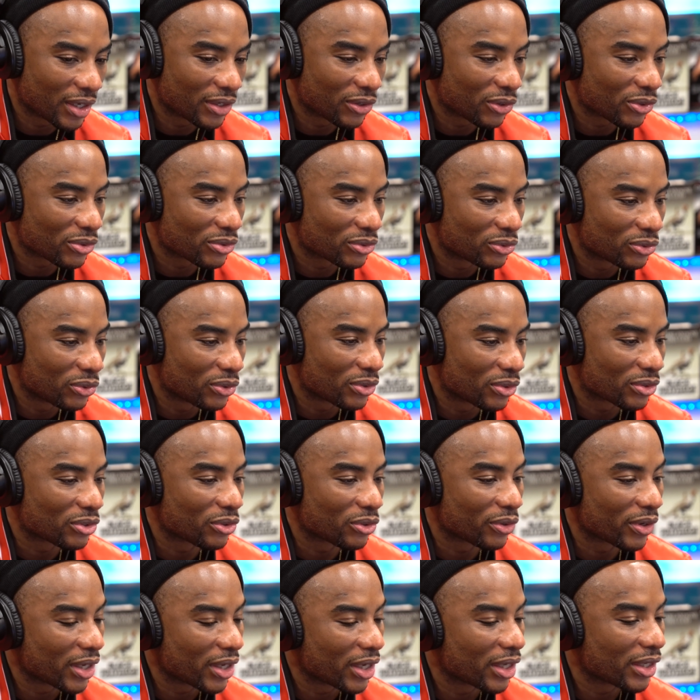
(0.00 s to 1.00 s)
And those students
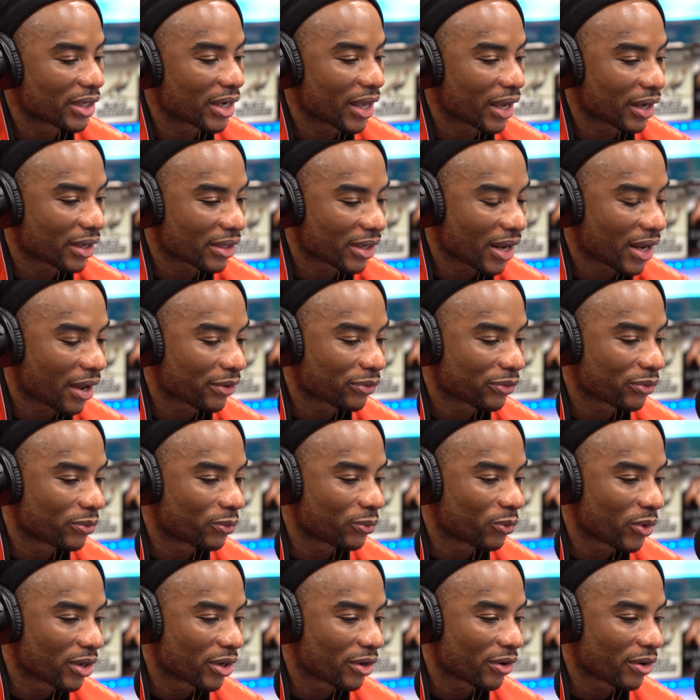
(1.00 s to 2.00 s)
who are in that
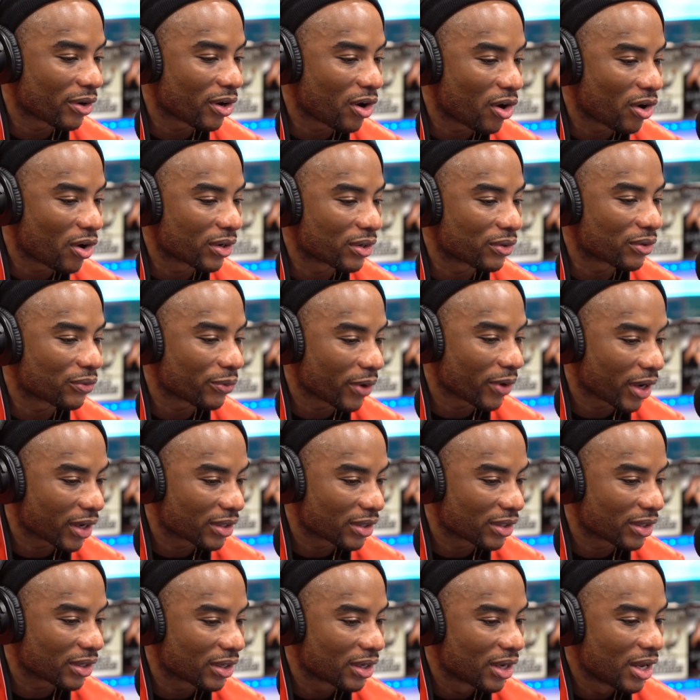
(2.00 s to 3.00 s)
classroom with her on the
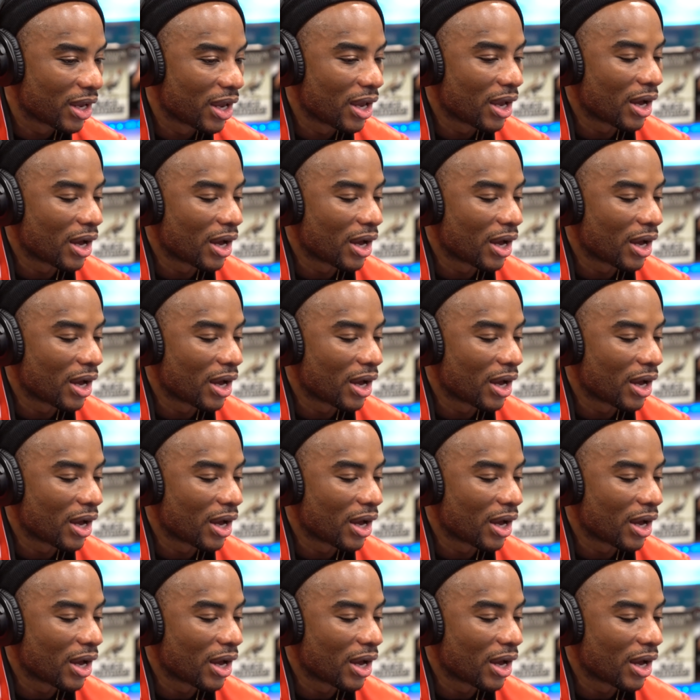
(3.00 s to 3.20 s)
regular